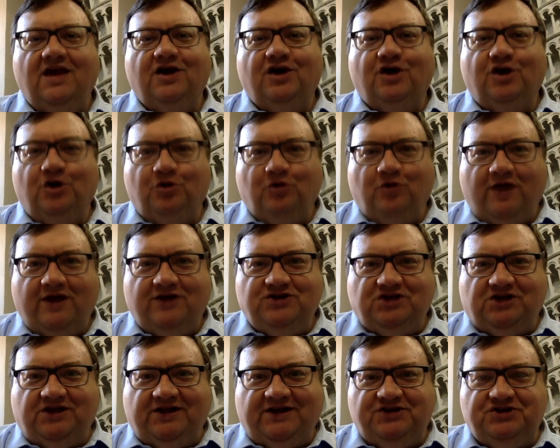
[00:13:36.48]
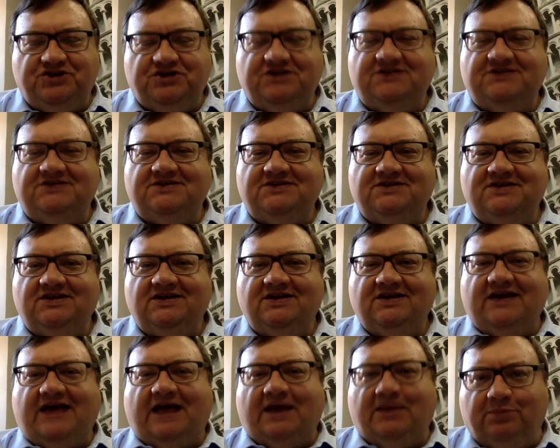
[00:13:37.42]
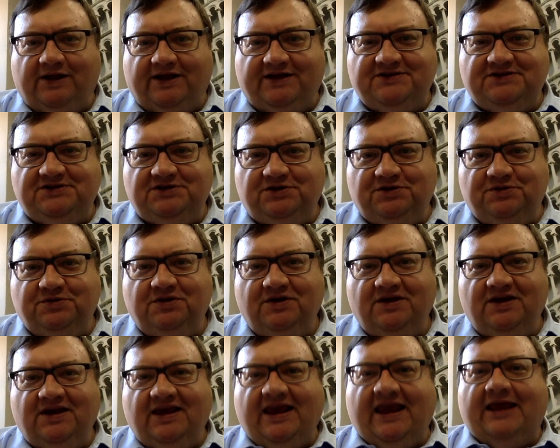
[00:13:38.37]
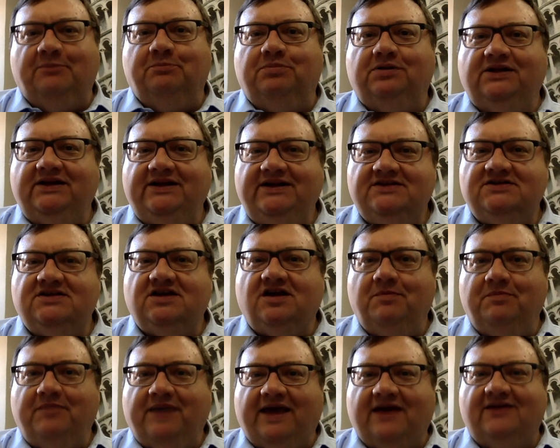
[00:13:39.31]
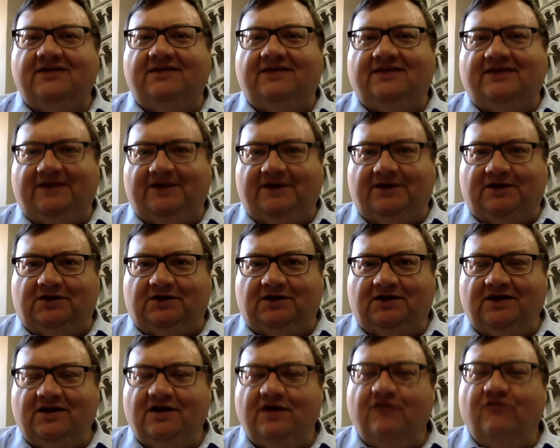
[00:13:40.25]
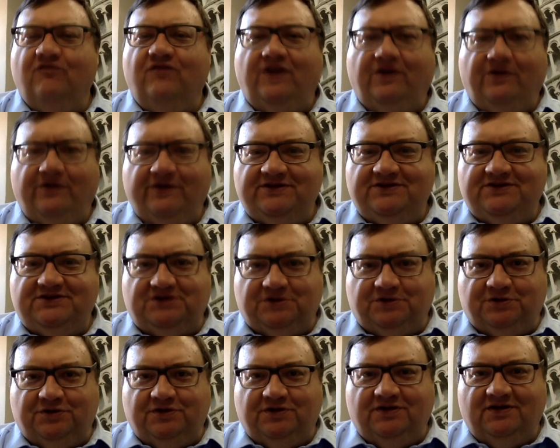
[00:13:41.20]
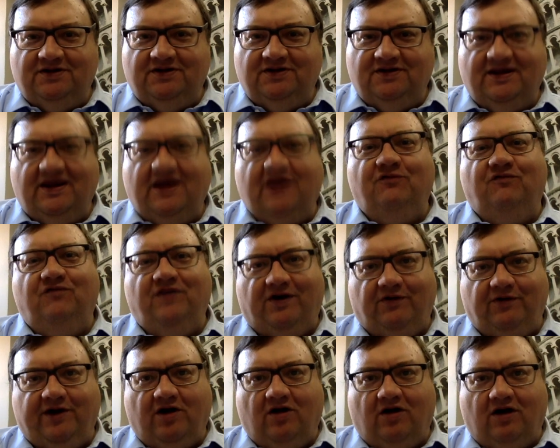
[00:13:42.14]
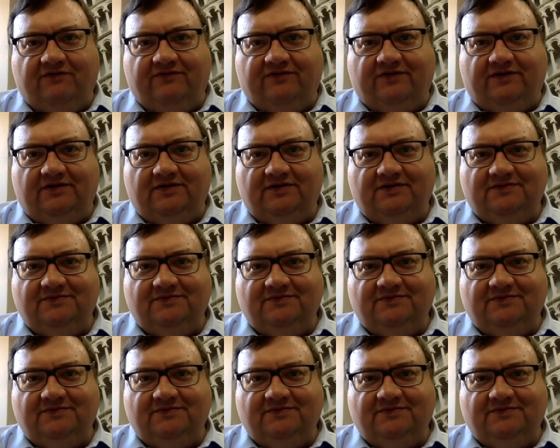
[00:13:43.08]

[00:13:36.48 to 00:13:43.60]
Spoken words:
Congratulations. God bless you. And please come back to the Hill very soon and very often.